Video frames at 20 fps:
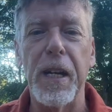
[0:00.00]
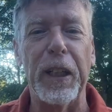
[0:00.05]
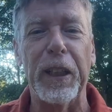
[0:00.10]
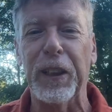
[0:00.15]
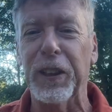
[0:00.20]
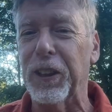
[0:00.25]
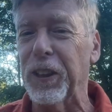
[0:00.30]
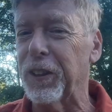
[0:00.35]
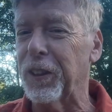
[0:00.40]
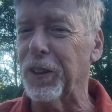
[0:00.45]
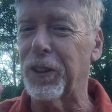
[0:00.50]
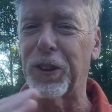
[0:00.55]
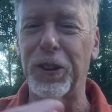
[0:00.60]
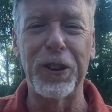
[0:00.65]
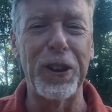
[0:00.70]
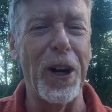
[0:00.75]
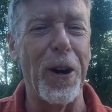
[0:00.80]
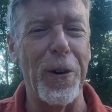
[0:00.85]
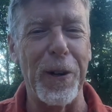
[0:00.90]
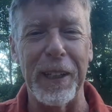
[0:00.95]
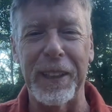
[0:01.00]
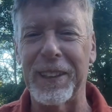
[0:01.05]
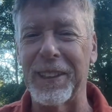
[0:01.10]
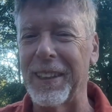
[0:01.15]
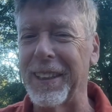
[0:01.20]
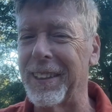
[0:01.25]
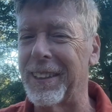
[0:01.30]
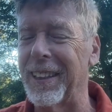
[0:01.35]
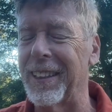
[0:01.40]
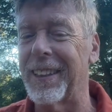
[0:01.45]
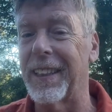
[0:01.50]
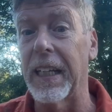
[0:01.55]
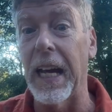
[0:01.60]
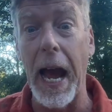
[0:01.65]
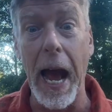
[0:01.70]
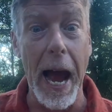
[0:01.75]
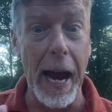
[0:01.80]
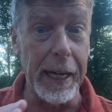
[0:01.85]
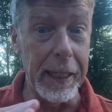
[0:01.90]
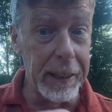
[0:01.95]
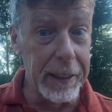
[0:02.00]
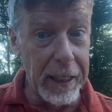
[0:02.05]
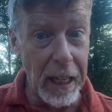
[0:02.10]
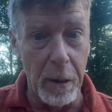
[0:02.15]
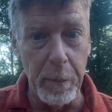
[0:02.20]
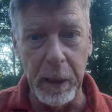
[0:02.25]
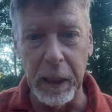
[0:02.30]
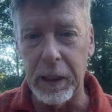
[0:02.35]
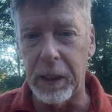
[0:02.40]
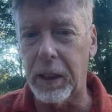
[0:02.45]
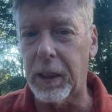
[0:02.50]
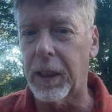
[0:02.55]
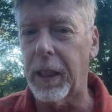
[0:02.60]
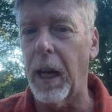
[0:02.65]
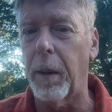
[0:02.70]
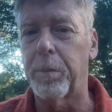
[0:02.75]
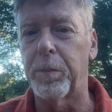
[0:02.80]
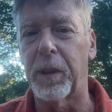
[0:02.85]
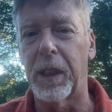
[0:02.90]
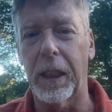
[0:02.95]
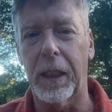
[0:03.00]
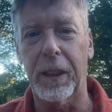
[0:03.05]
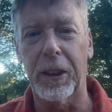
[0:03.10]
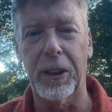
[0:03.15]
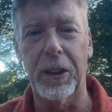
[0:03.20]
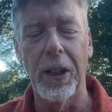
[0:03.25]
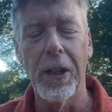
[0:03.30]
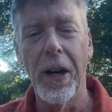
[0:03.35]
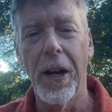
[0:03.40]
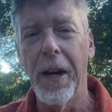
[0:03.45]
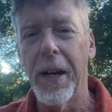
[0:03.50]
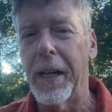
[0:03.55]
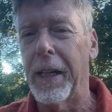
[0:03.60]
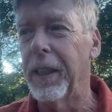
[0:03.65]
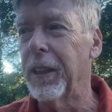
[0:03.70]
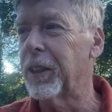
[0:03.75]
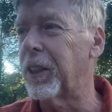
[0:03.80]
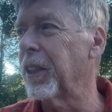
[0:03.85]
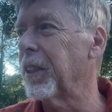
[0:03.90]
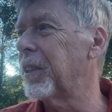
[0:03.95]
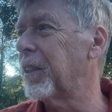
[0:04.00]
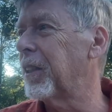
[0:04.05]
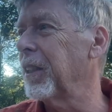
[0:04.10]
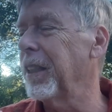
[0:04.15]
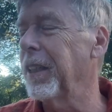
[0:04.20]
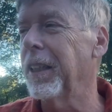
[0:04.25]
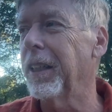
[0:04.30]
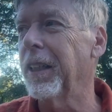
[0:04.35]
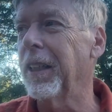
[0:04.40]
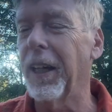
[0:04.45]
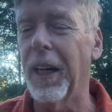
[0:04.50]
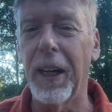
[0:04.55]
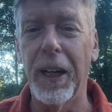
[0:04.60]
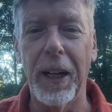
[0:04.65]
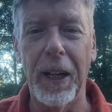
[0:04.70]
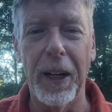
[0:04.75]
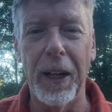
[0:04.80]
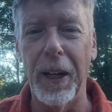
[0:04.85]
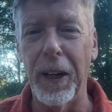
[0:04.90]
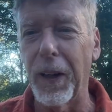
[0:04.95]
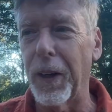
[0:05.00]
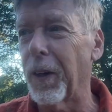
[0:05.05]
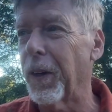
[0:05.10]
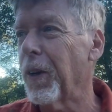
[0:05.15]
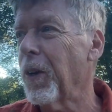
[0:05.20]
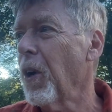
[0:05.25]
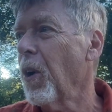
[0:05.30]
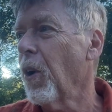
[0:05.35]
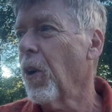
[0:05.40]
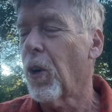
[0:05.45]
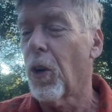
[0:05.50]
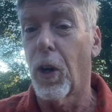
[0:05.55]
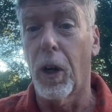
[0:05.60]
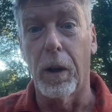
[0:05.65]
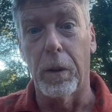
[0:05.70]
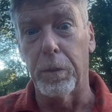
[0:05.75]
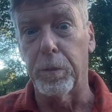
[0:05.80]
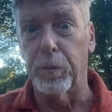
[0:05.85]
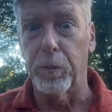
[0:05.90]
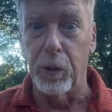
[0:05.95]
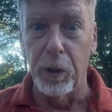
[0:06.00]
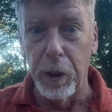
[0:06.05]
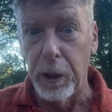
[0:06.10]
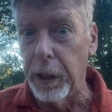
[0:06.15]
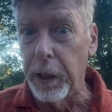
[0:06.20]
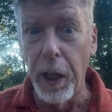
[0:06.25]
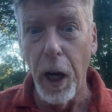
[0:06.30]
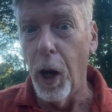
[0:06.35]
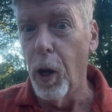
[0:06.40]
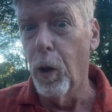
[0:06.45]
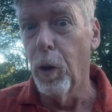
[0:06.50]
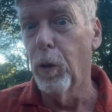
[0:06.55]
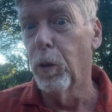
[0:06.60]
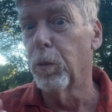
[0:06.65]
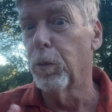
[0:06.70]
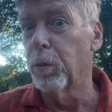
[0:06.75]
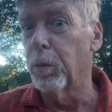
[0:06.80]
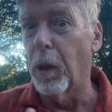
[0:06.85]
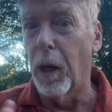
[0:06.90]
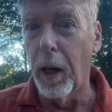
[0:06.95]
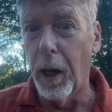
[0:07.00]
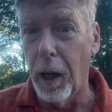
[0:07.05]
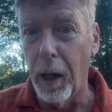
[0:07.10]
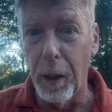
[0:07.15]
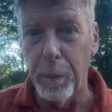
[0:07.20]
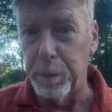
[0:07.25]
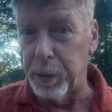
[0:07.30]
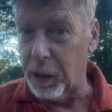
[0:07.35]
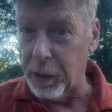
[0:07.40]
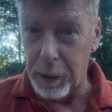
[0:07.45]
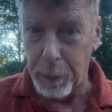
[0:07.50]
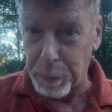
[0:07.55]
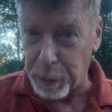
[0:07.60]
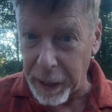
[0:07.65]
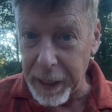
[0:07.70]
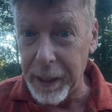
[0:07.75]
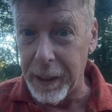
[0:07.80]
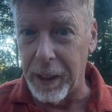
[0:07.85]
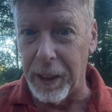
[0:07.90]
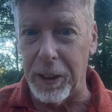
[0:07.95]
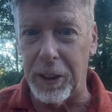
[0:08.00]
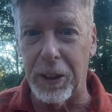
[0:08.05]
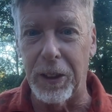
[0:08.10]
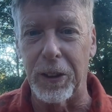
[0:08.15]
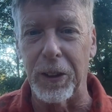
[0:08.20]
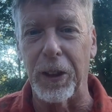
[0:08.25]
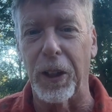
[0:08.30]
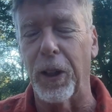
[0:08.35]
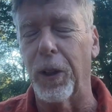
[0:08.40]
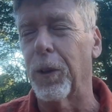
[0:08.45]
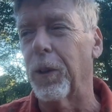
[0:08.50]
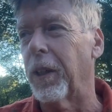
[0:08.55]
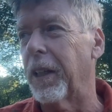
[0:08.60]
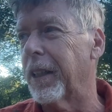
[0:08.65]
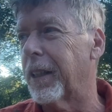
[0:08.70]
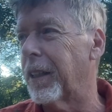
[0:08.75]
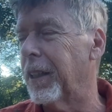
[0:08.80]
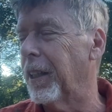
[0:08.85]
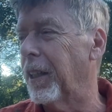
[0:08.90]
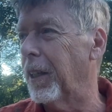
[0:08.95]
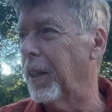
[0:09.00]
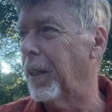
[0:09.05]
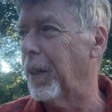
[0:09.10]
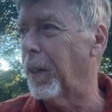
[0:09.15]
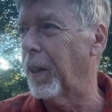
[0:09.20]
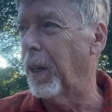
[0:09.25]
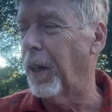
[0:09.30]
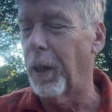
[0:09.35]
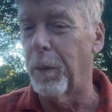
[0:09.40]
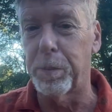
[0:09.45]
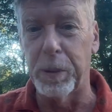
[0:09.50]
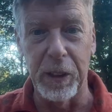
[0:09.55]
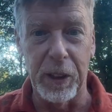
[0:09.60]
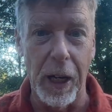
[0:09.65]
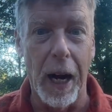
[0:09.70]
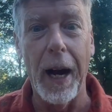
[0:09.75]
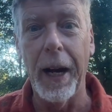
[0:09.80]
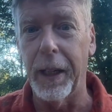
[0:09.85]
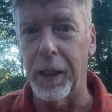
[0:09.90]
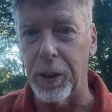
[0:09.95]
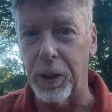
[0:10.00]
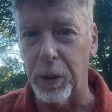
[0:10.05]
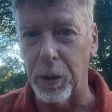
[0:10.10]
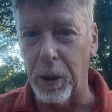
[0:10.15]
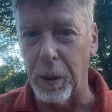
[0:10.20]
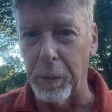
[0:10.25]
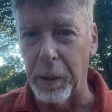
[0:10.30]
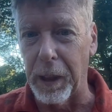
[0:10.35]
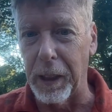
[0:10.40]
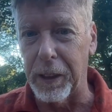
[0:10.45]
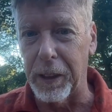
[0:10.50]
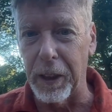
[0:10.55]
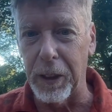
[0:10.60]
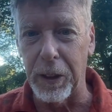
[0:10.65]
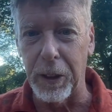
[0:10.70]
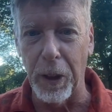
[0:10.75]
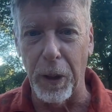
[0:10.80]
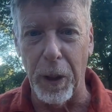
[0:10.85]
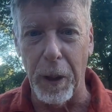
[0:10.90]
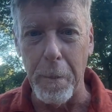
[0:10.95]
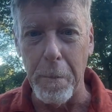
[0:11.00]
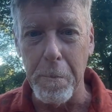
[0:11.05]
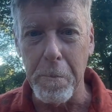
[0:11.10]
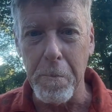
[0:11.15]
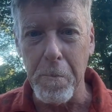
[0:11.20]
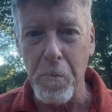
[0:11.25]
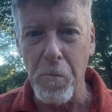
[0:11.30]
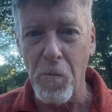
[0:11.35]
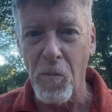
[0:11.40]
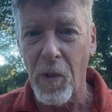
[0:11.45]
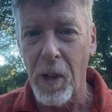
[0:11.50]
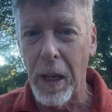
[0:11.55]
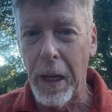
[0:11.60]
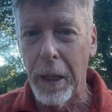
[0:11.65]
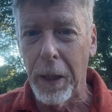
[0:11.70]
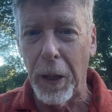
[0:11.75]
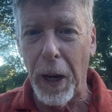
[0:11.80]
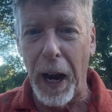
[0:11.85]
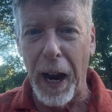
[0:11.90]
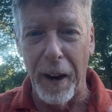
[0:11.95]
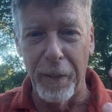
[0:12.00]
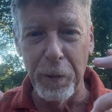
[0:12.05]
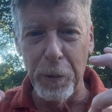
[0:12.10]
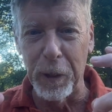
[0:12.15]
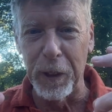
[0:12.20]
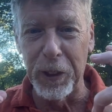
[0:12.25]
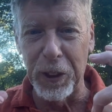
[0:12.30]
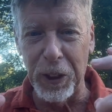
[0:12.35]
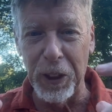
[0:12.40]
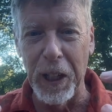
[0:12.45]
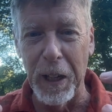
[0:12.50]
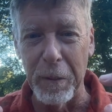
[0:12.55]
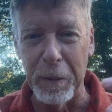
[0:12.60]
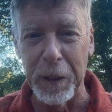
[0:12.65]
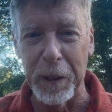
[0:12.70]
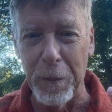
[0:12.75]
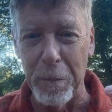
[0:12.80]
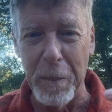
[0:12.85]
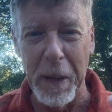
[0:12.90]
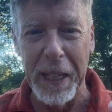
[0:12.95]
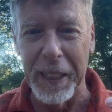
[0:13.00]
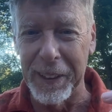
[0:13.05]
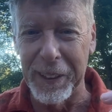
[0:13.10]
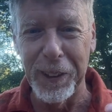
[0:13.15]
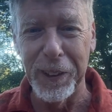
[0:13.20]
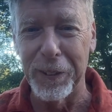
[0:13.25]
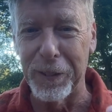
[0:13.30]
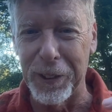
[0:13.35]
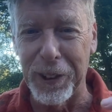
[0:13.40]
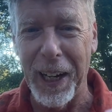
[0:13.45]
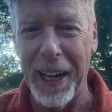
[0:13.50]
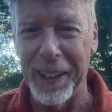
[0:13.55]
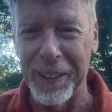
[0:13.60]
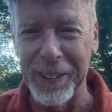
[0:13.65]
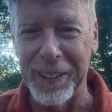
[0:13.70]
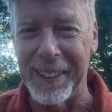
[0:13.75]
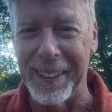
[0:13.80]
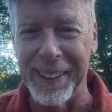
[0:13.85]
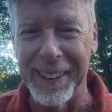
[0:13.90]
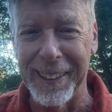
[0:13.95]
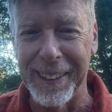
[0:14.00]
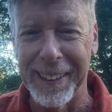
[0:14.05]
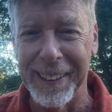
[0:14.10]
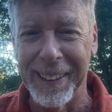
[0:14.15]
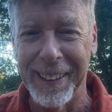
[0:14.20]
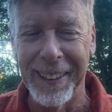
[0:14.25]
Is it the Stoics? Is it the academic skeptics? Is it the neo-Platonists, like Plotinus or something like this, all right? Everyone's claiming the mantle of Socrates.